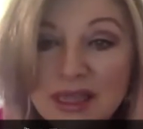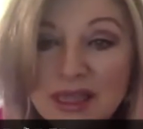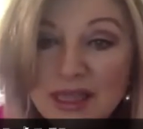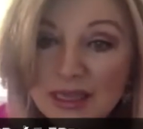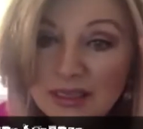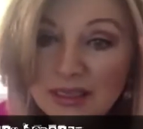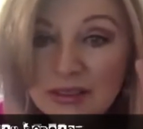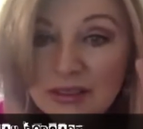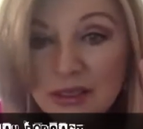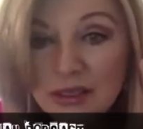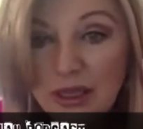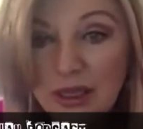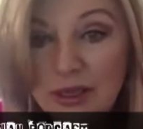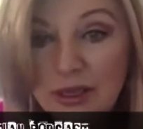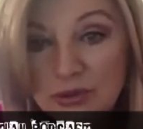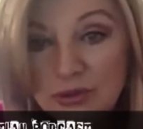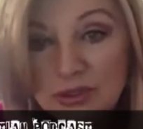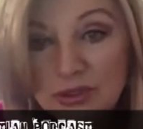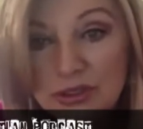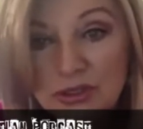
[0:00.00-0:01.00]
this
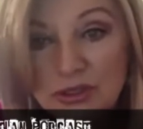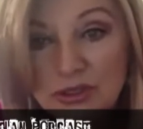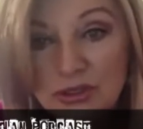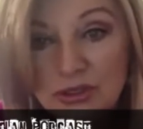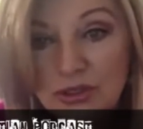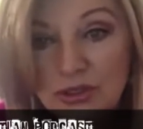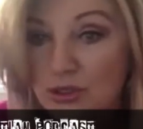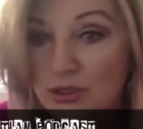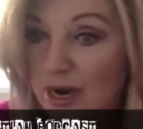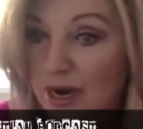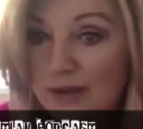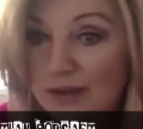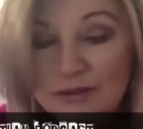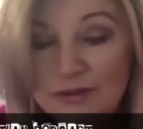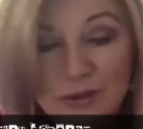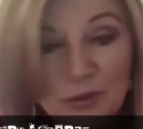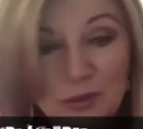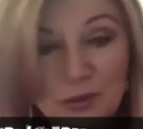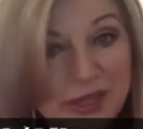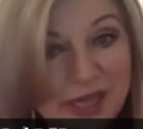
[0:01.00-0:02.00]
close to just driving
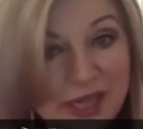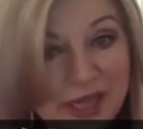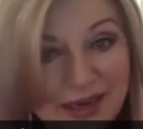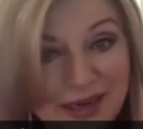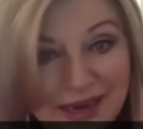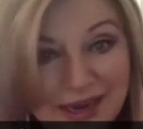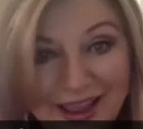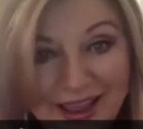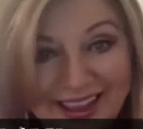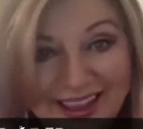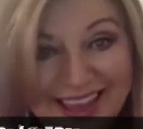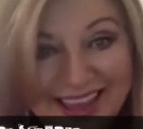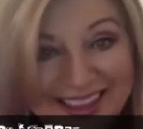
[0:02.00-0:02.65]
on that day.